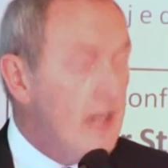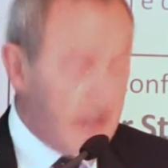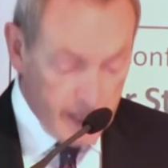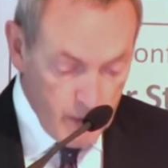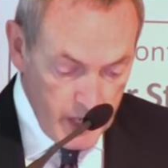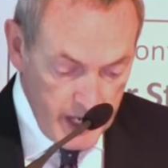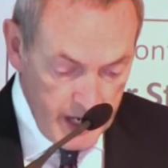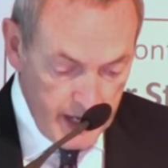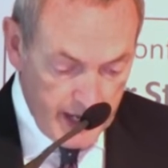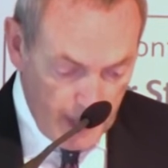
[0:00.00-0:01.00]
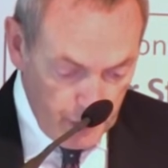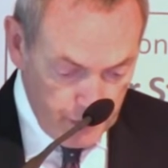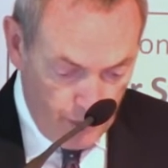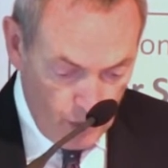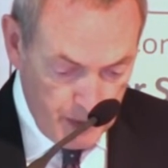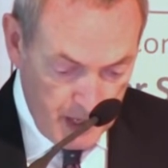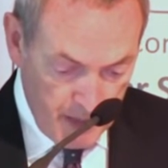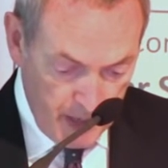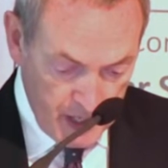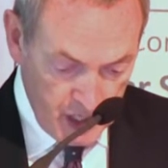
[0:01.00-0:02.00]
Clearly, we cannot afford to be
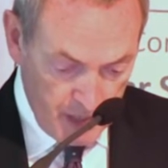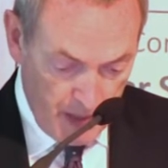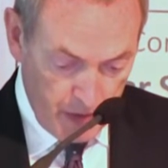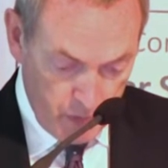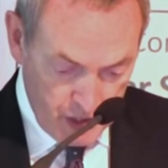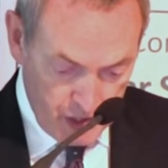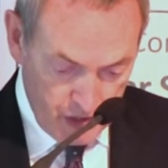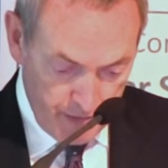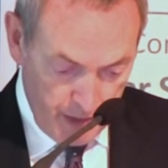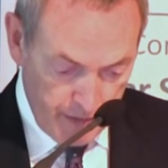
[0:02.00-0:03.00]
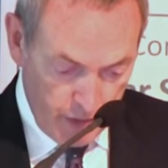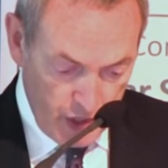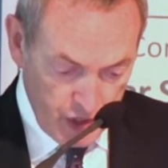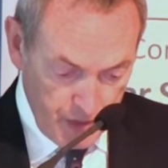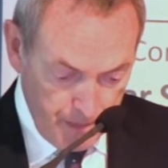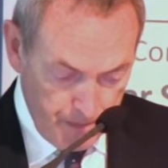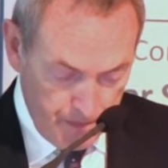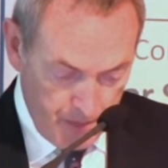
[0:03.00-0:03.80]
complacent about the risks of proliferation,